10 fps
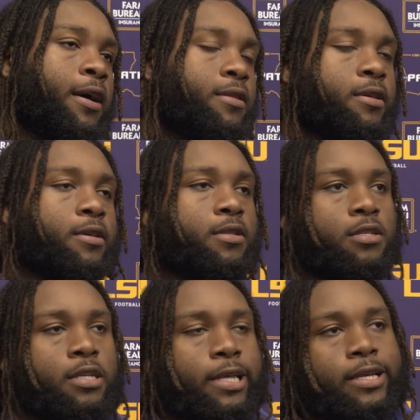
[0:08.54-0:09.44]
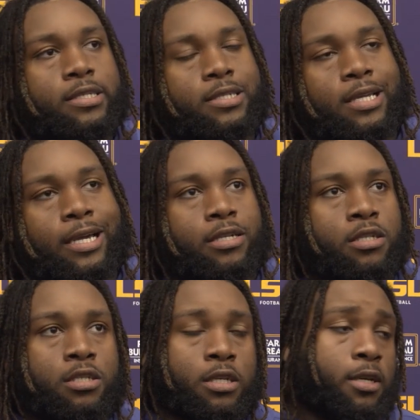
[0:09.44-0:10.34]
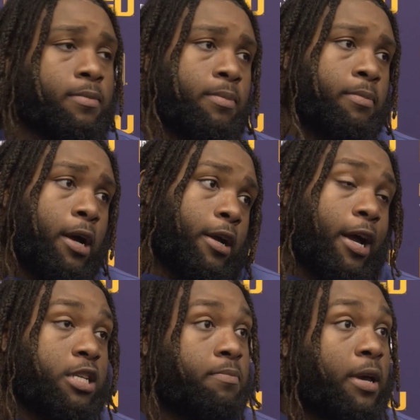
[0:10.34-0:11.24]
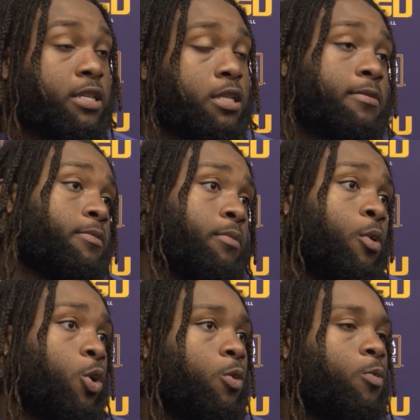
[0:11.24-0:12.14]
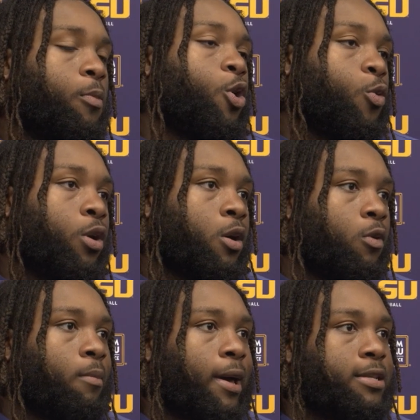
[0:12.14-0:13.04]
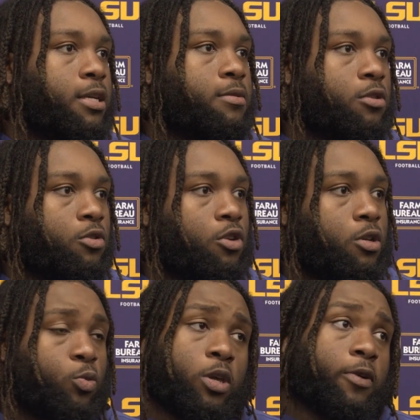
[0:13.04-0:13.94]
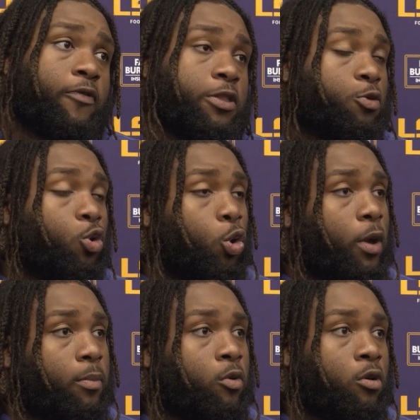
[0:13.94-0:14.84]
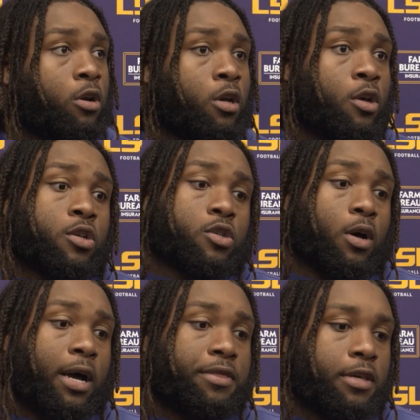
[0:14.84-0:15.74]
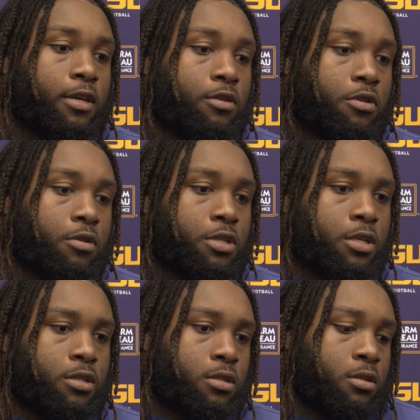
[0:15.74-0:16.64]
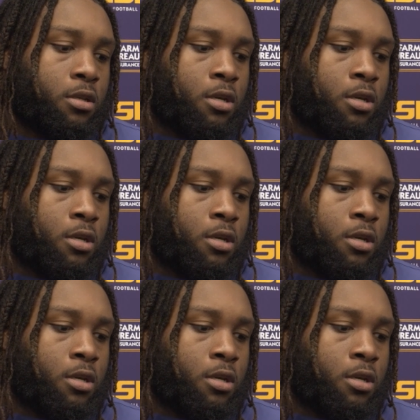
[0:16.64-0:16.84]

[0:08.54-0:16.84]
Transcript: I think that's like just to give our guys basically more one-on-one matchups, so so we can affect the quarterback more. So I think just